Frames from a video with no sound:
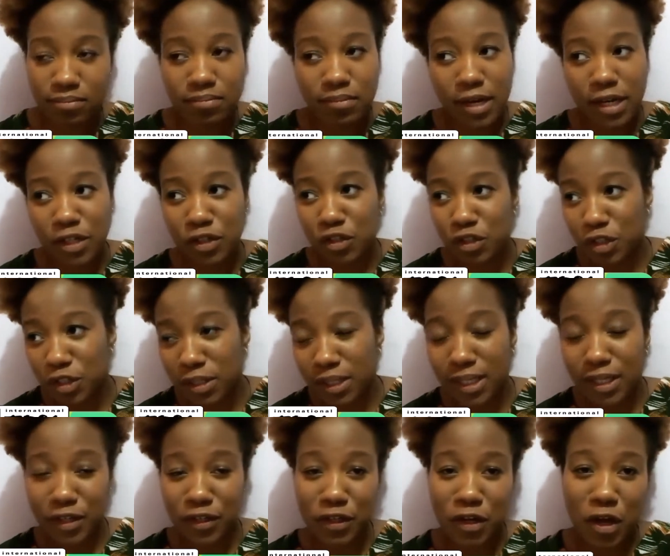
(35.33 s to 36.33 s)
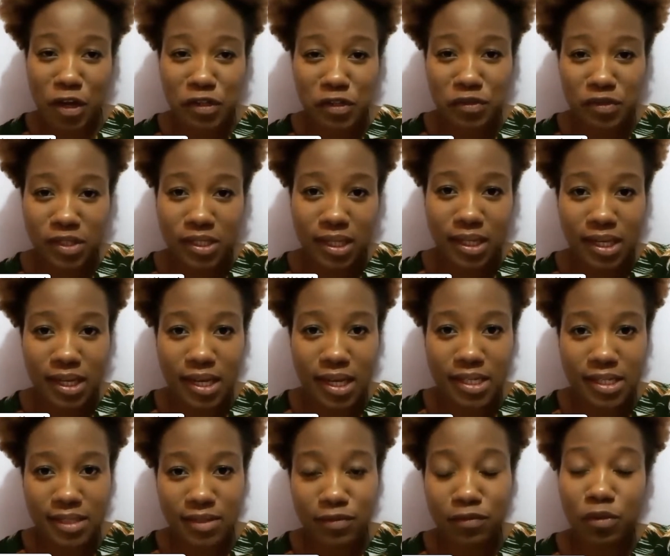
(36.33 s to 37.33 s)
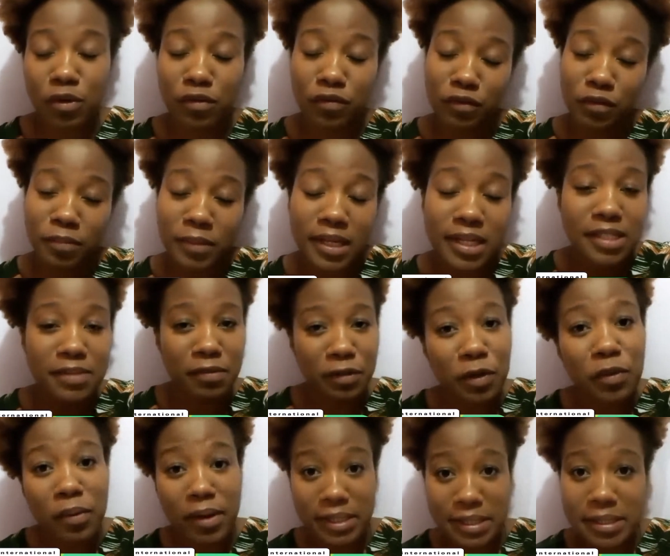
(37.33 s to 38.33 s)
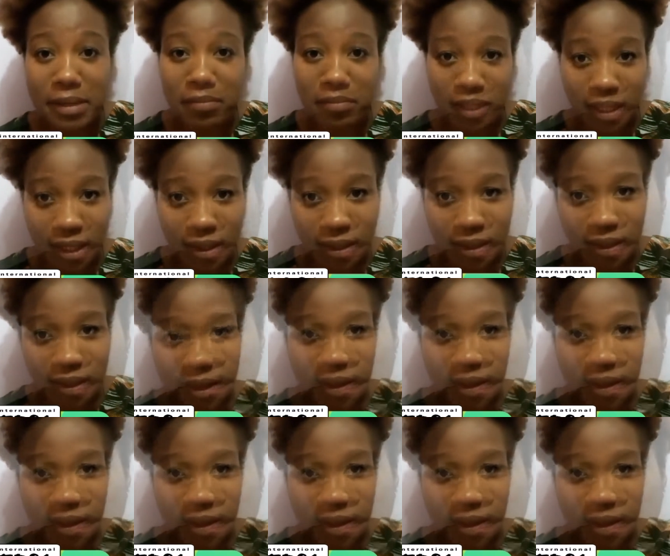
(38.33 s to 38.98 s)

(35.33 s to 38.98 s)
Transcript: my journey here to Costa Rica has, well, for me, it's been quite something.